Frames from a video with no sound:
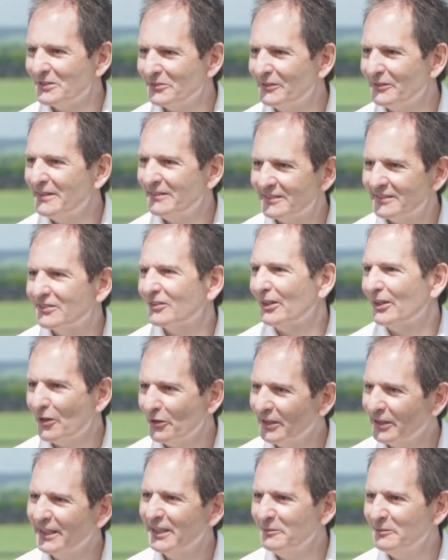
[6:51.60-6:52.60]
strengths is I
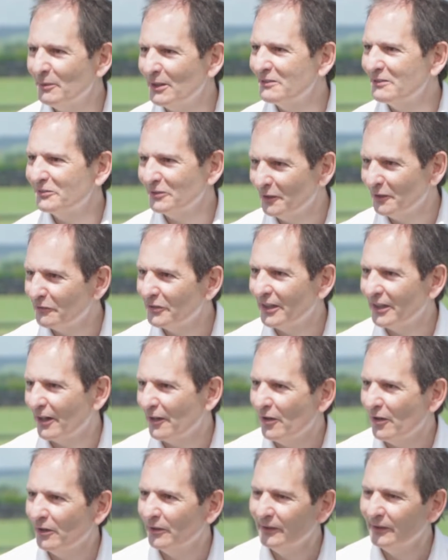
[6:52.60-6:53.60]
don't kid myself that I
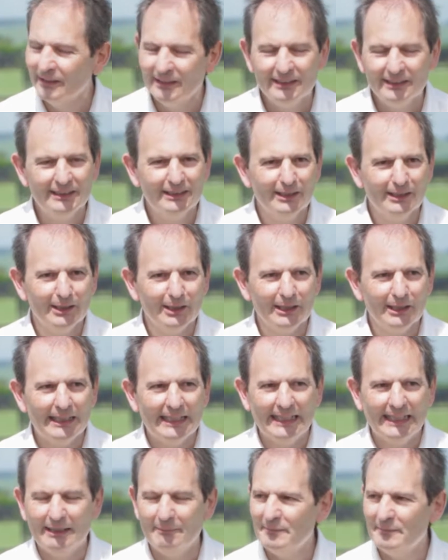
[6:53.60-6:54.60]
know
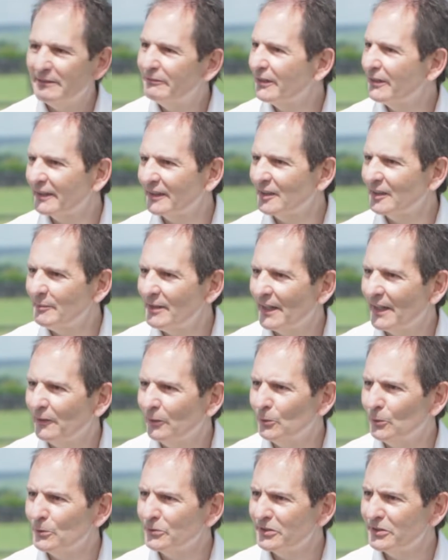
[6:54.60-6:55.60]
everything about
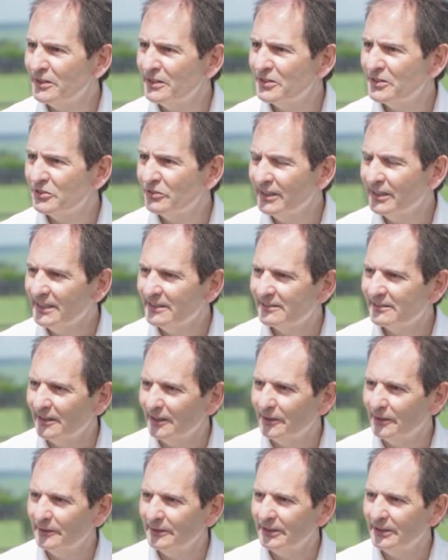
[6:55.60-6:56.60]
the horse industry.
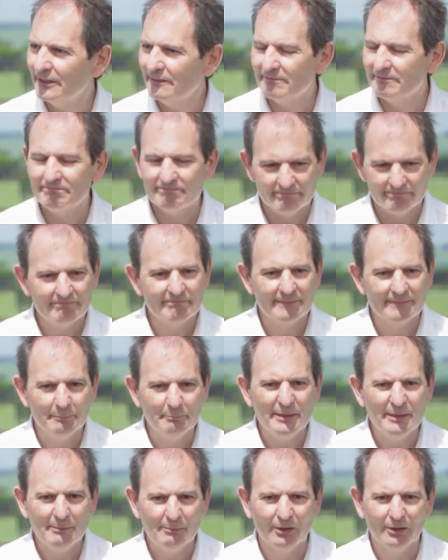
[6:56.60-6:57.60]
So, you know, the
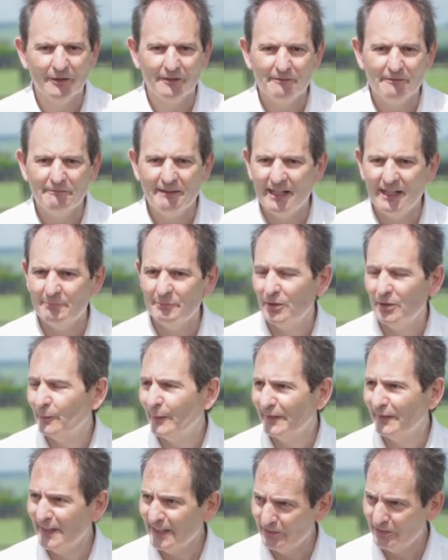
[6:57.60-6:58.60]
people on the farm know
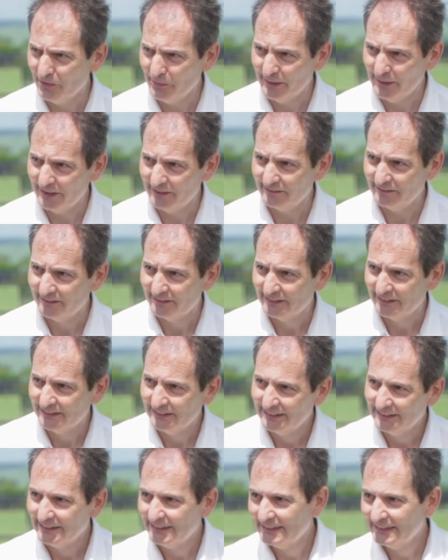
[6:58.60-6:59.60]
what they're doing, and
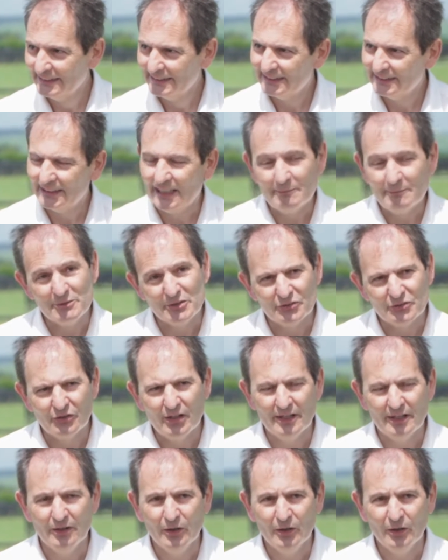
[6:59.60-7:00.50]
I'm just trying